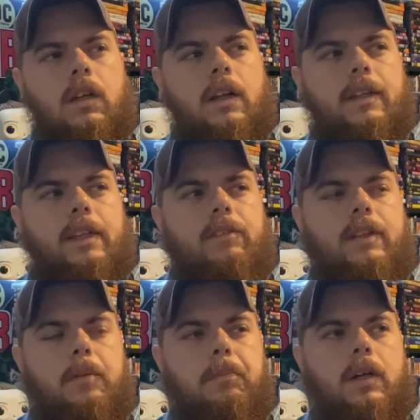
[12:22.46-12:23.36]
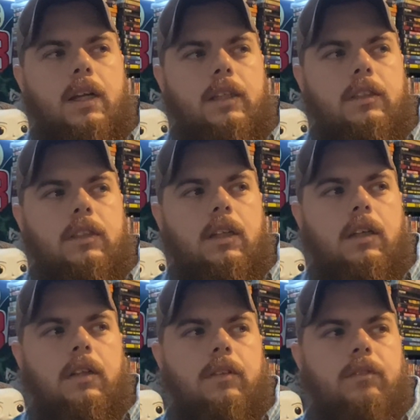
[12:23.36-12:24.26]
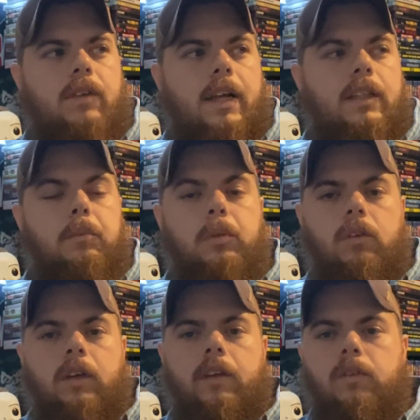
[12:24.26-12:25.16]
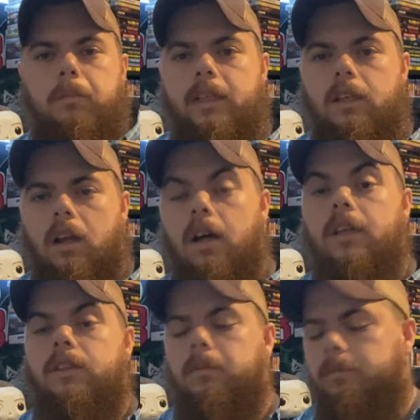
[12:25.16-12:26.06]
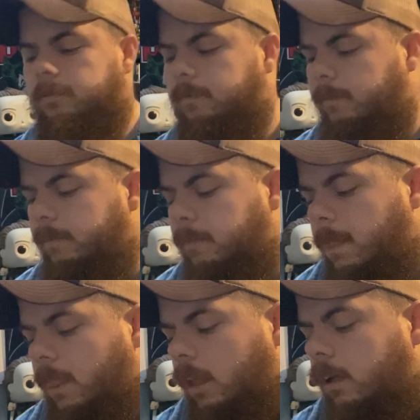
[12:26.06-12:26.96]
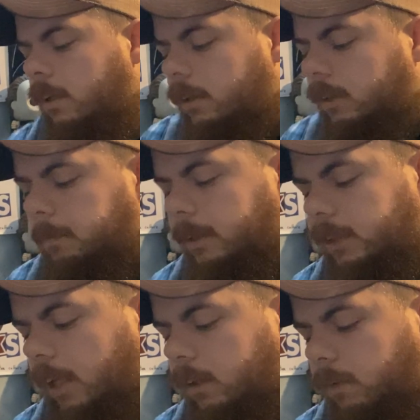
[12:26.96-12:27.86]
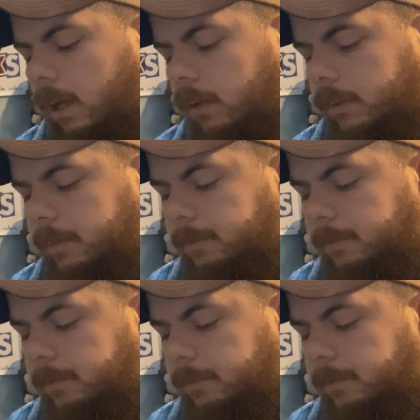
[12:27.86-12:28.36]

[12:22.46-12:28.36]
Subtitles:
on DVD, but finding the Blu-ray would be awesome, especially out in the wild.